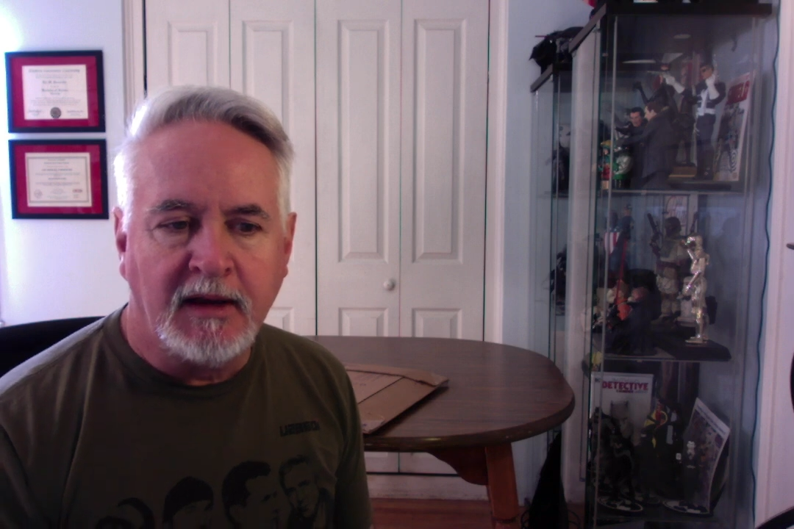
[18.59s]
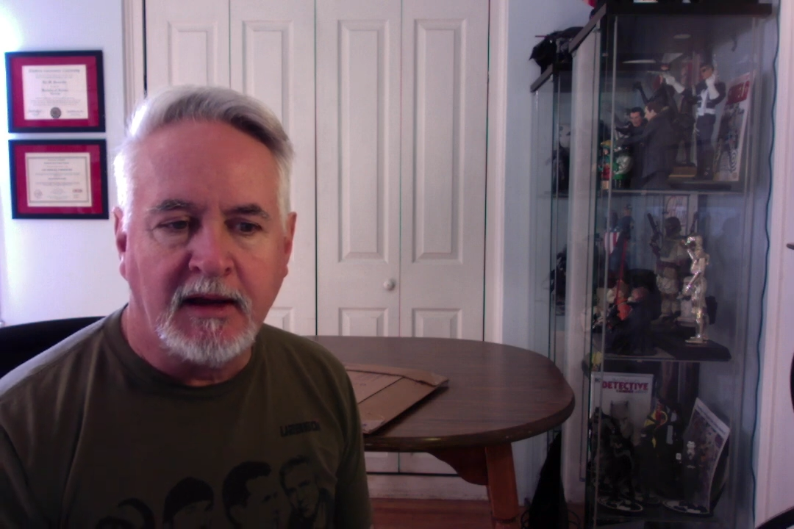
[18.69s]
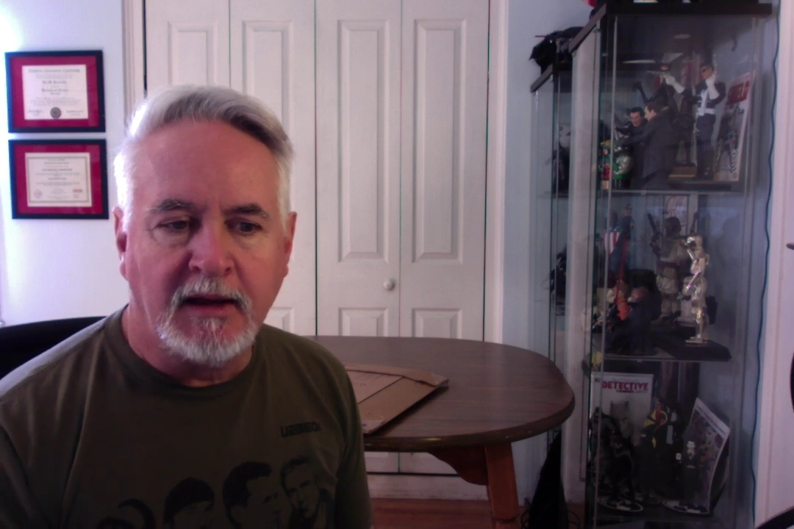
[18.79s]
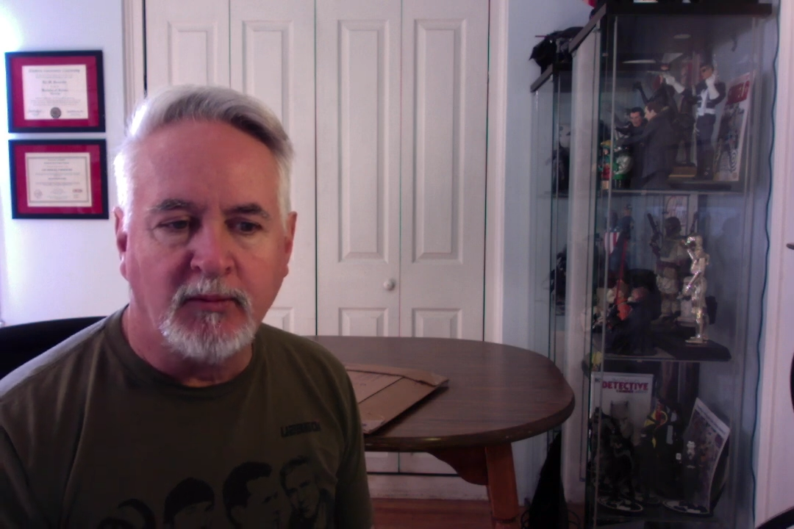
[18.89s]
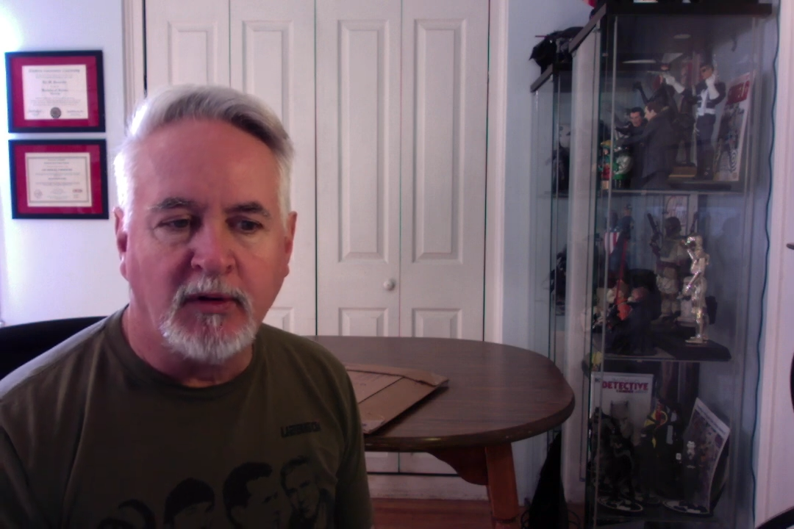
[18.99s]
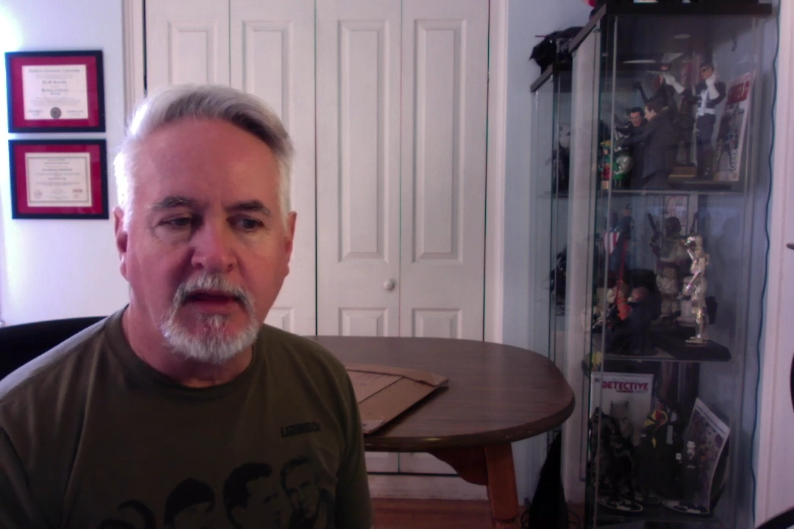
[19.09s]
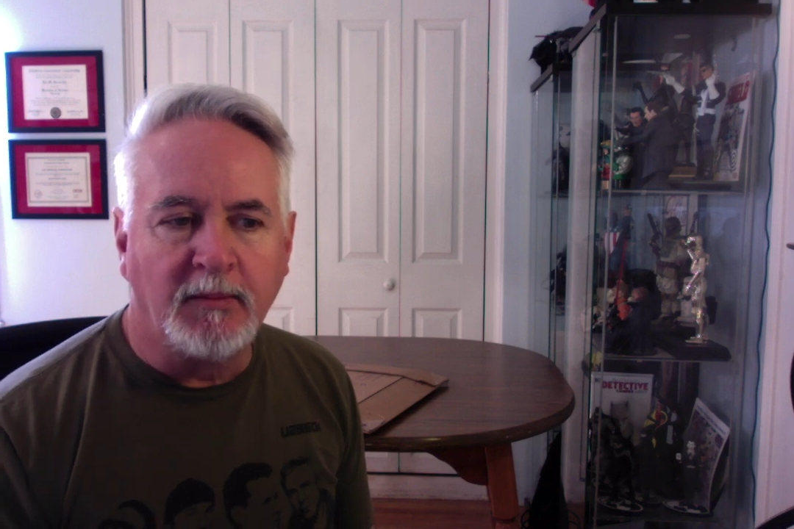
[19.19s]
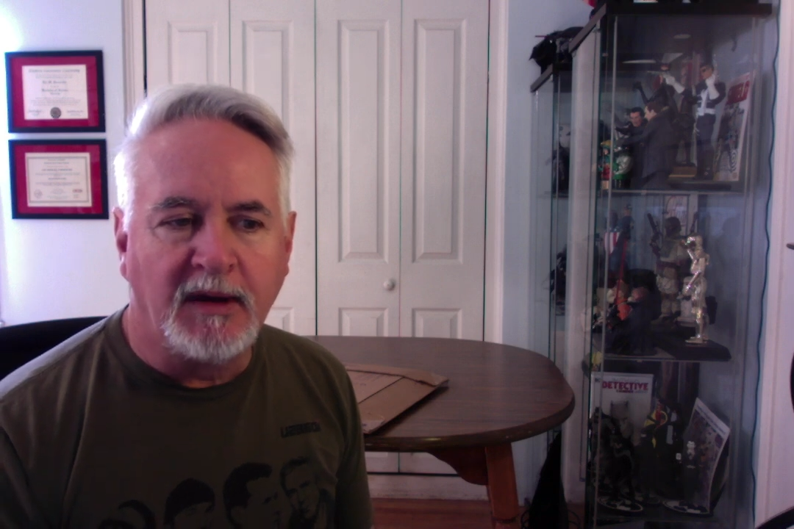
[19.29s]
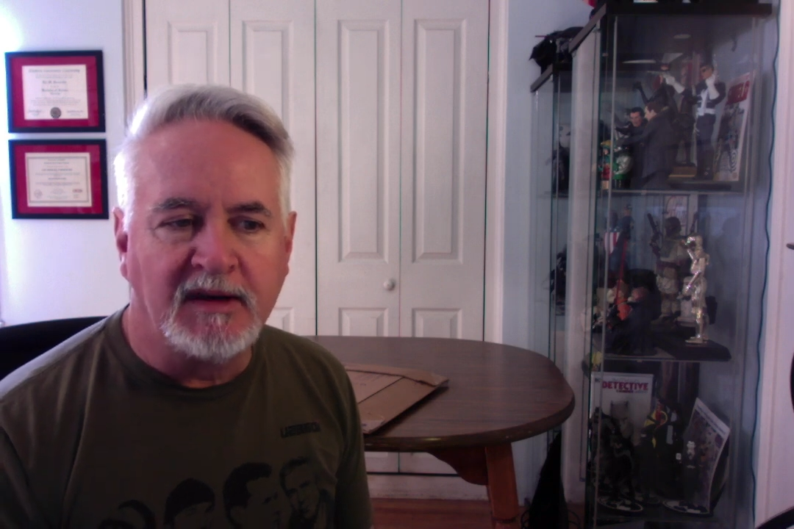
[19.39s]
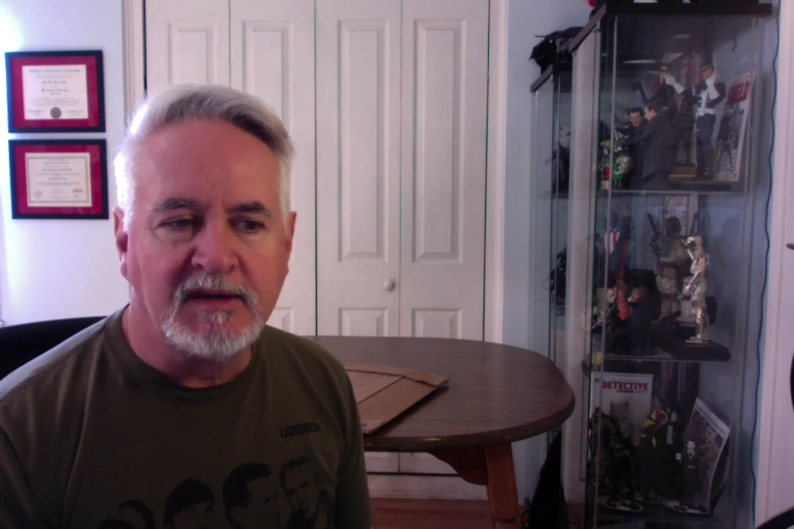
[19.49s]
And one of the
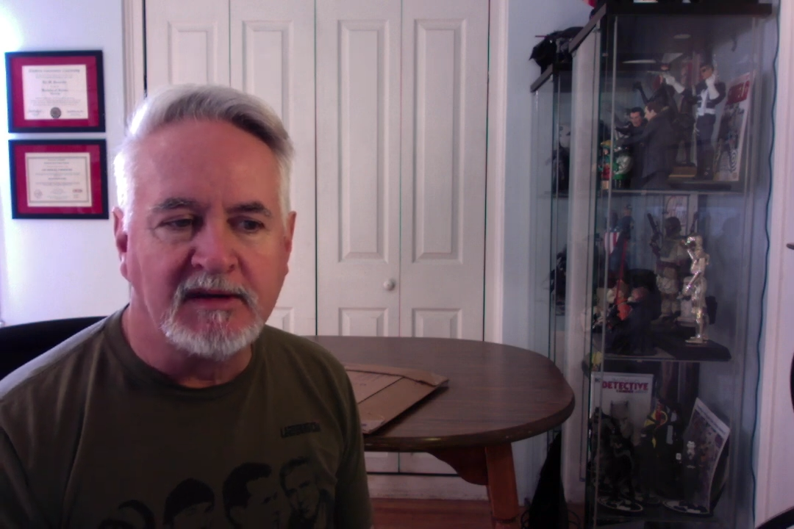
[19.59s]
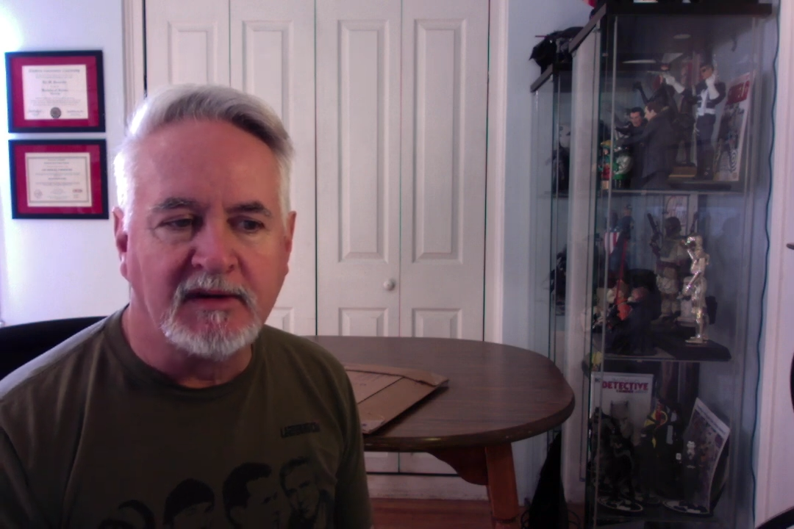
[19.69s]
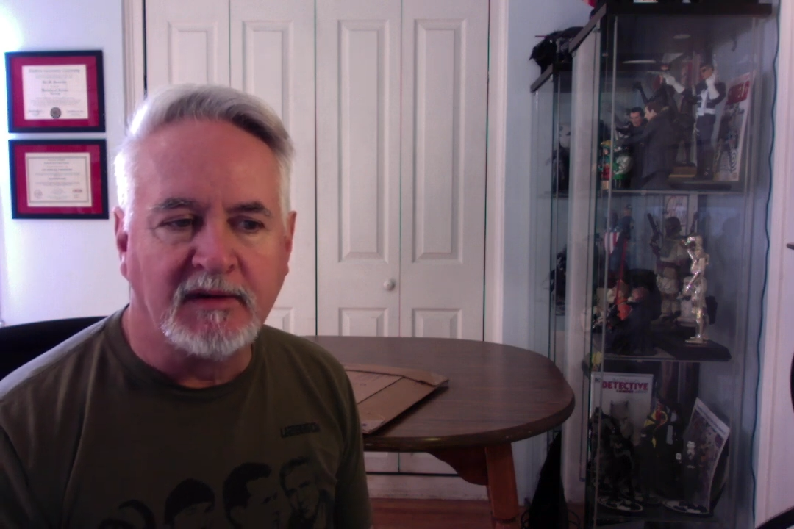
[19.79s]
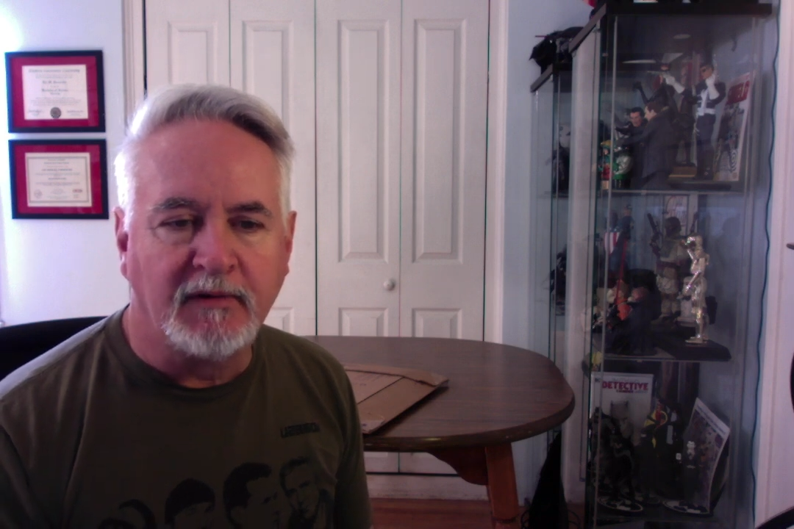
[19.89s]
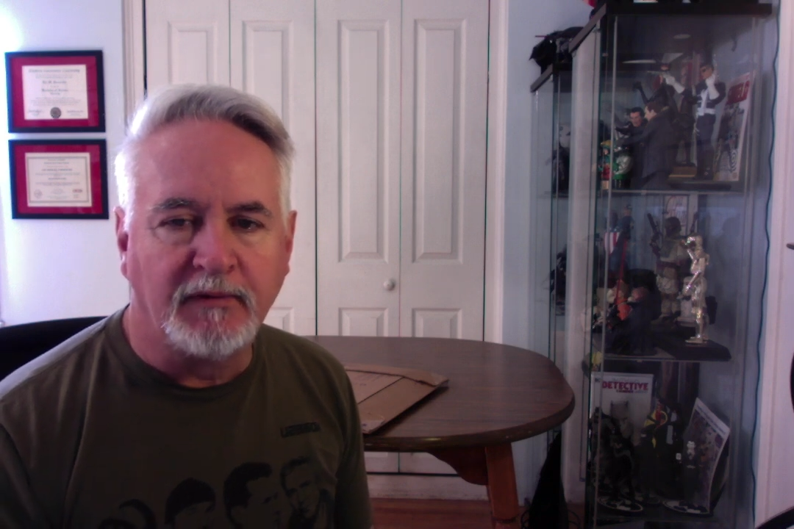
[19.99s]
pages